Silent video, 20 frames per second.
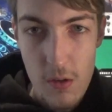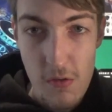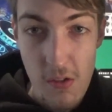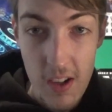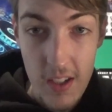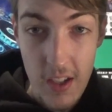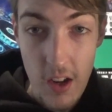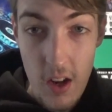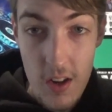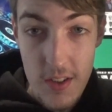
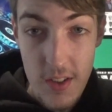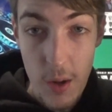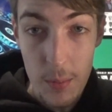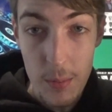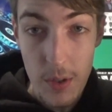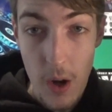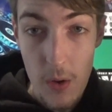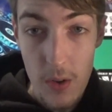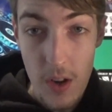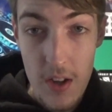Hi guys, I'm
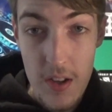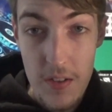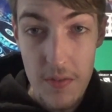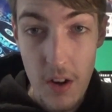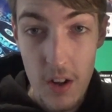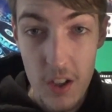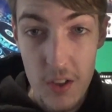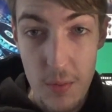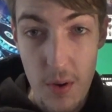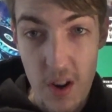Golden Ninja
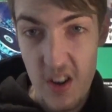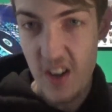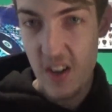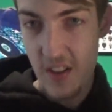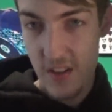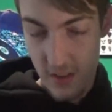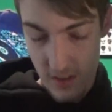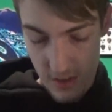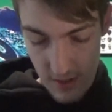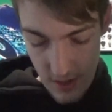Vlogspot and I
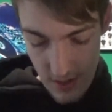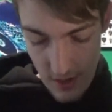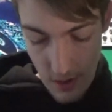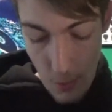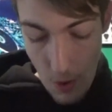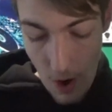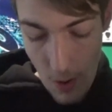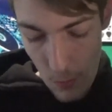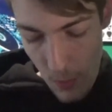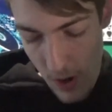don't know
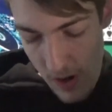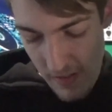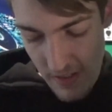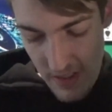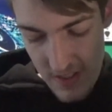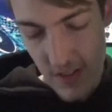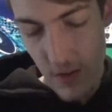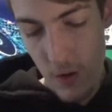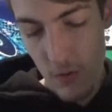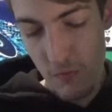why I'm wearing
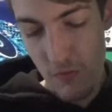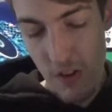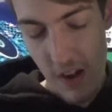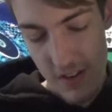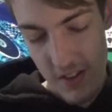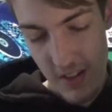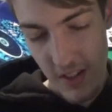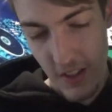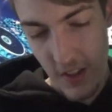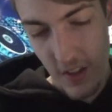this old
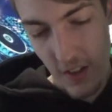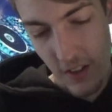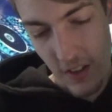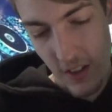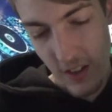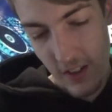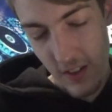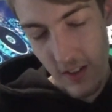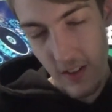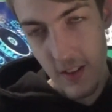wrestling
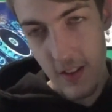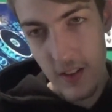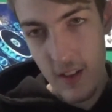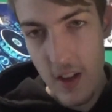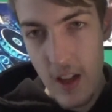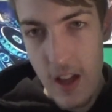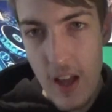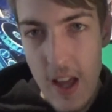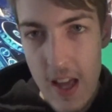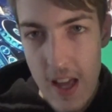hoodie.
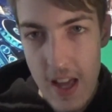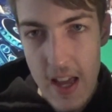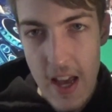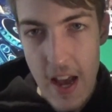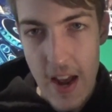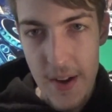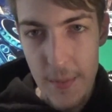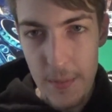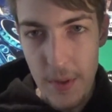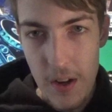
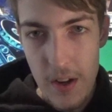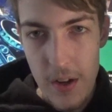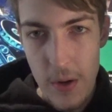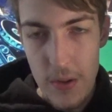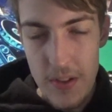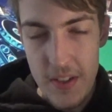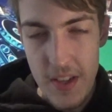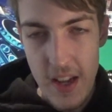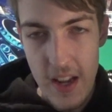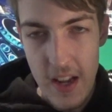And I'm going to do a
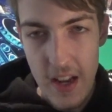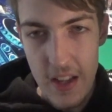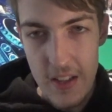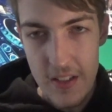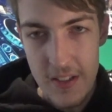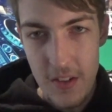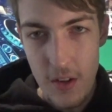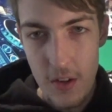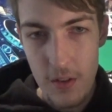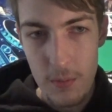tier
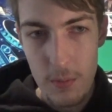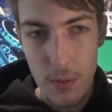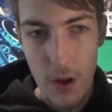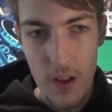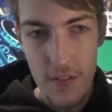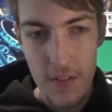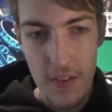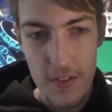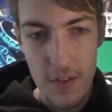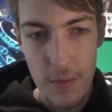list on
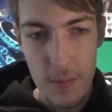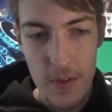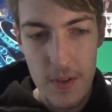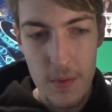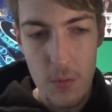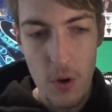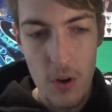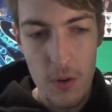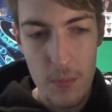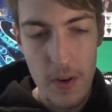Plant vs
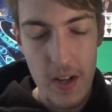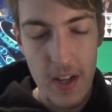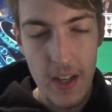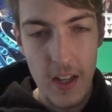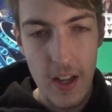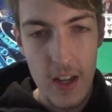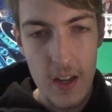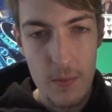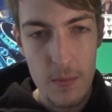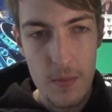Zombies 1
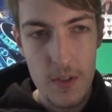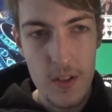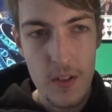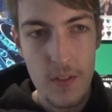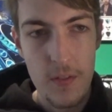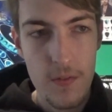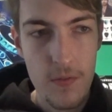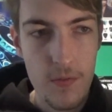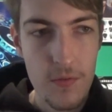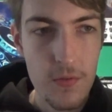minigames.
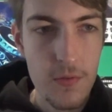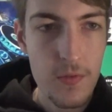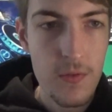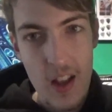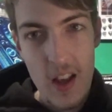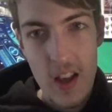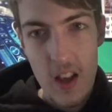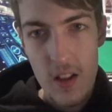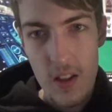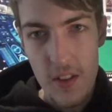
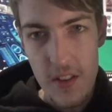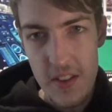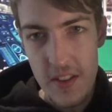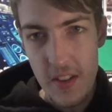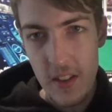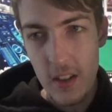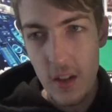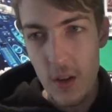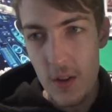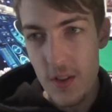So this
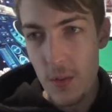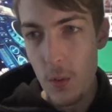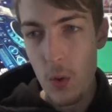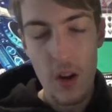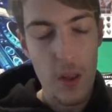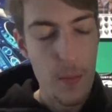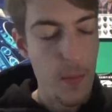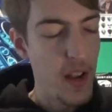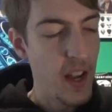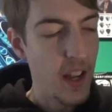includes the
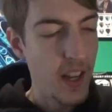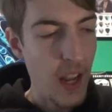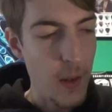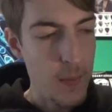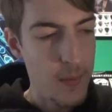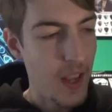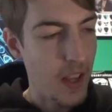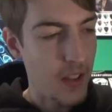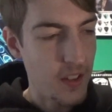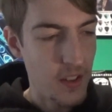one in the
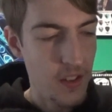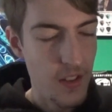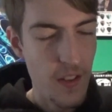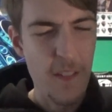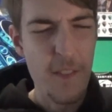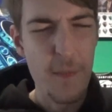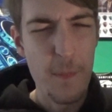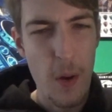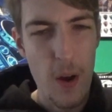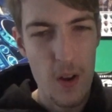minigame section, the
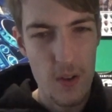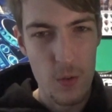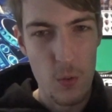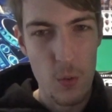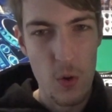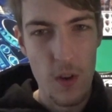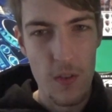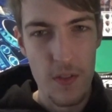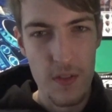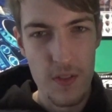puzzle
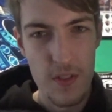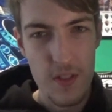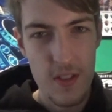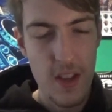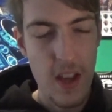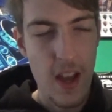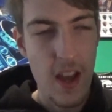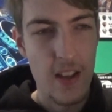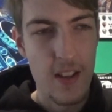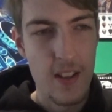ones,
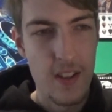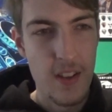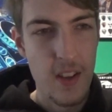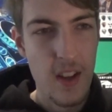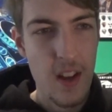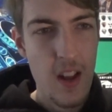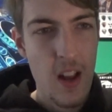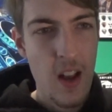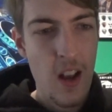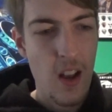and
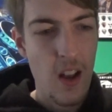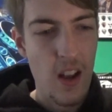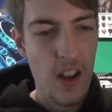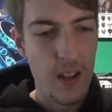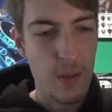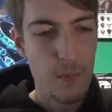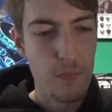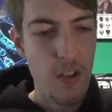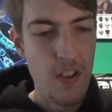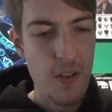
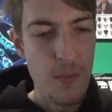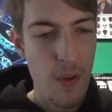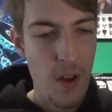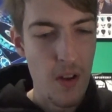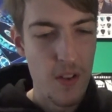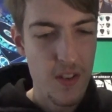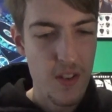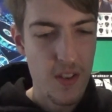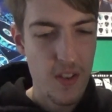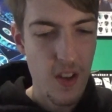like pretty
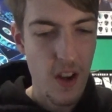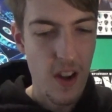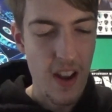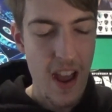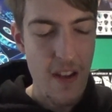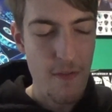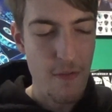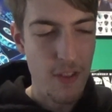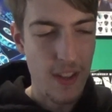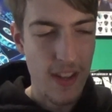much like
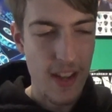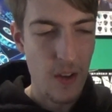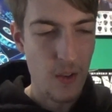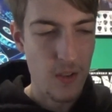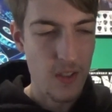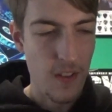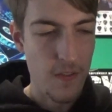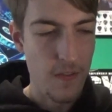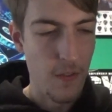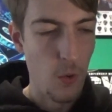everything else
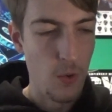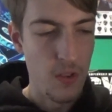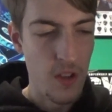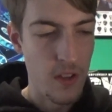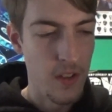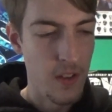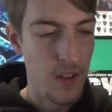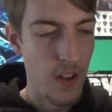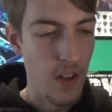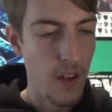that falls
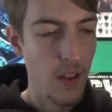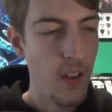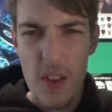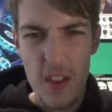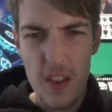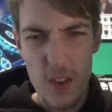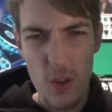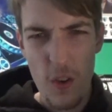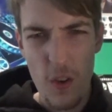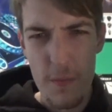under
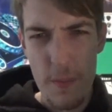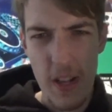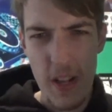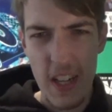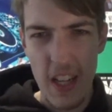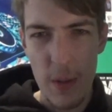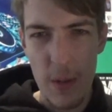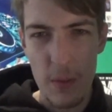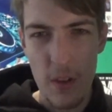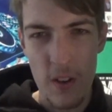this sort of
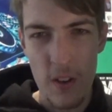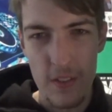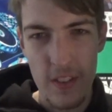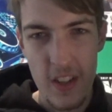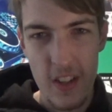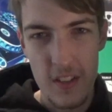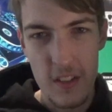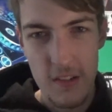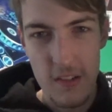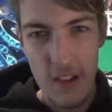minigame kind of
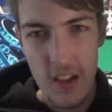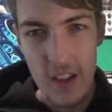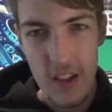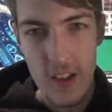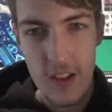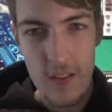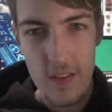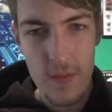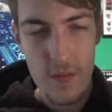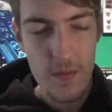category.
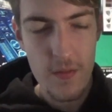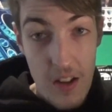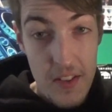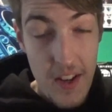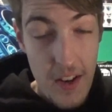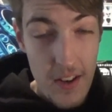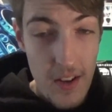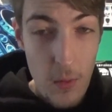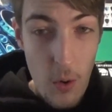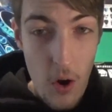I'll
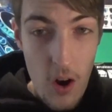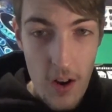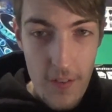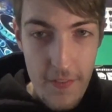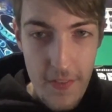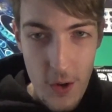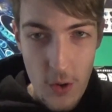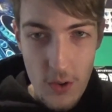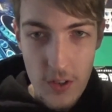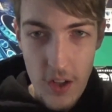tell you what, it
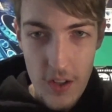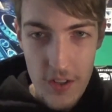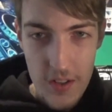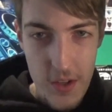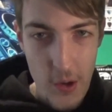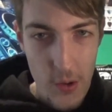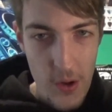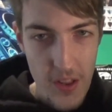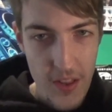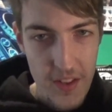feels good to
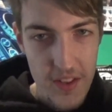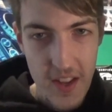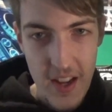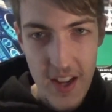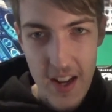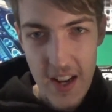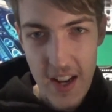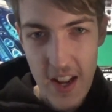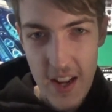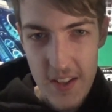do another
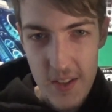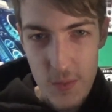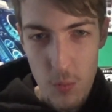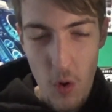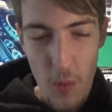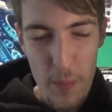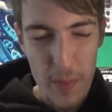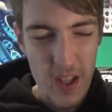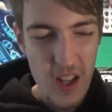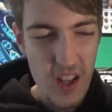tier list.
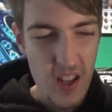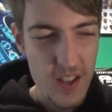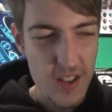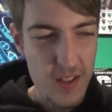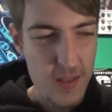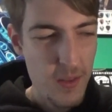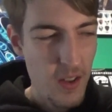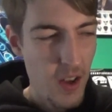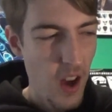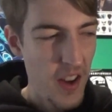One,
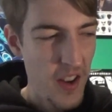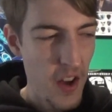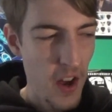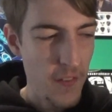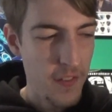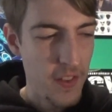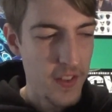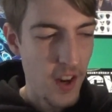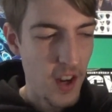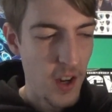because I don't
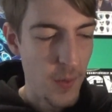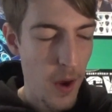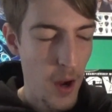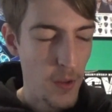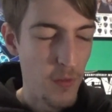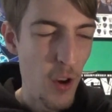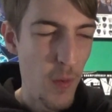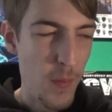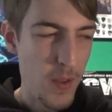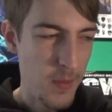have to tidy my
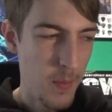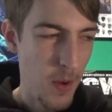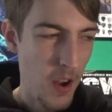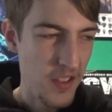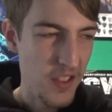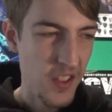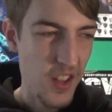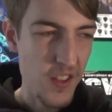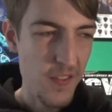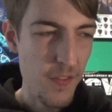room as
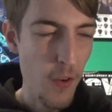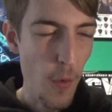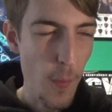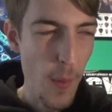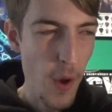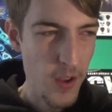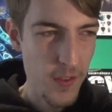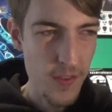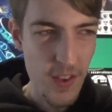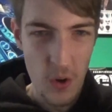much, because for
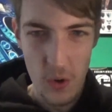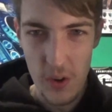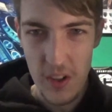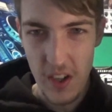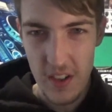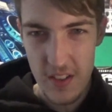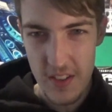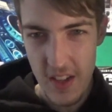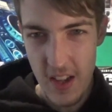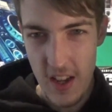most of it, all you're
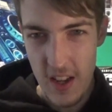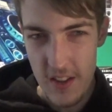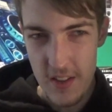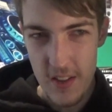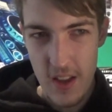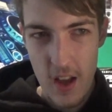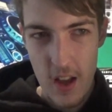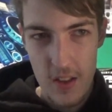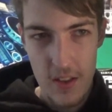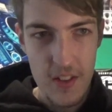going to see is
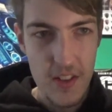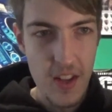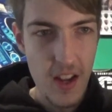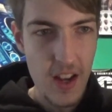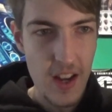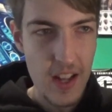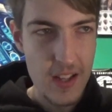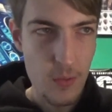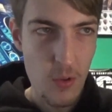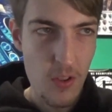the tier
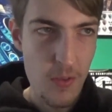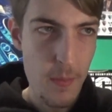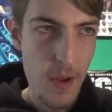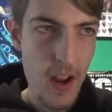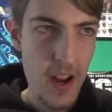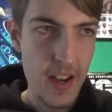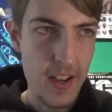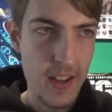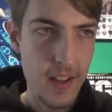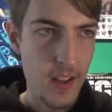list with
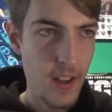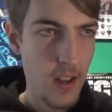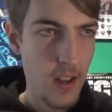me